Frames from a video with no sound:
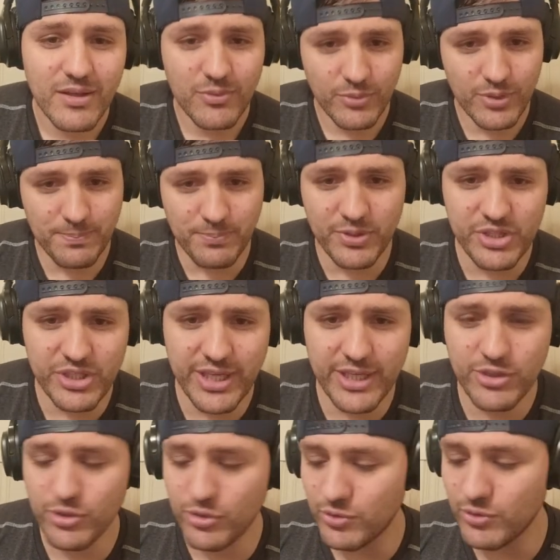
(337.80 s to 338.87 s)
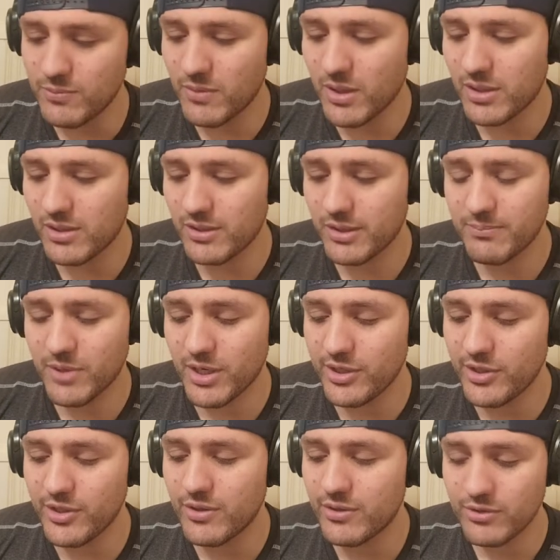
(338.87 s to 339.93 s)
We appreciate you too, Mar
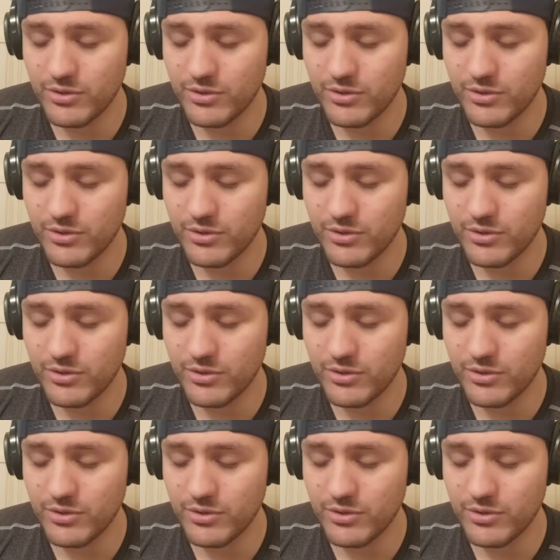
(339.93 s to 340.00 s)
Mario.